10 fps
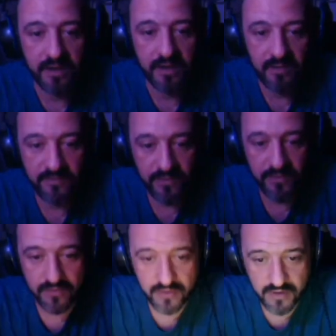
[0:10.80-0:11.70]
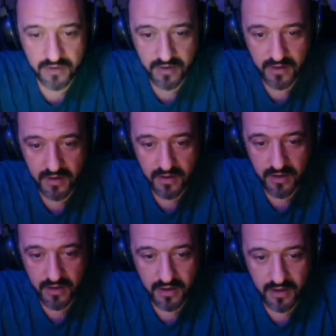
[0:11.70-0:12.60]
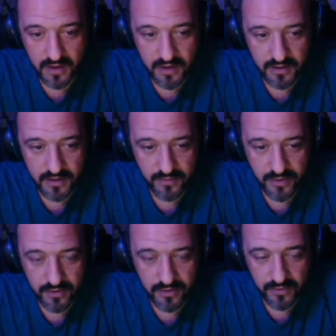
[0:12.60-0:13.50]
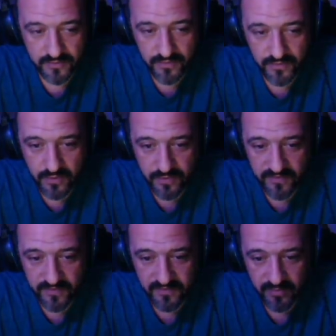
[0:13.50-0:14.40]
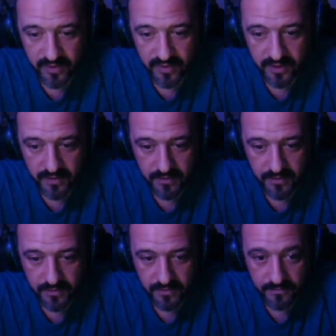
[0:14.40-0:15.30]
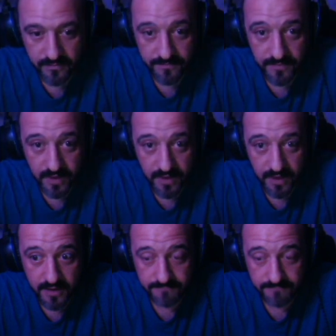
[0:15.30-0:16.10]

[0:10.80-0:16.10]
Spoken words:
game review, and we're going to review the Riftbreaker. Yeah,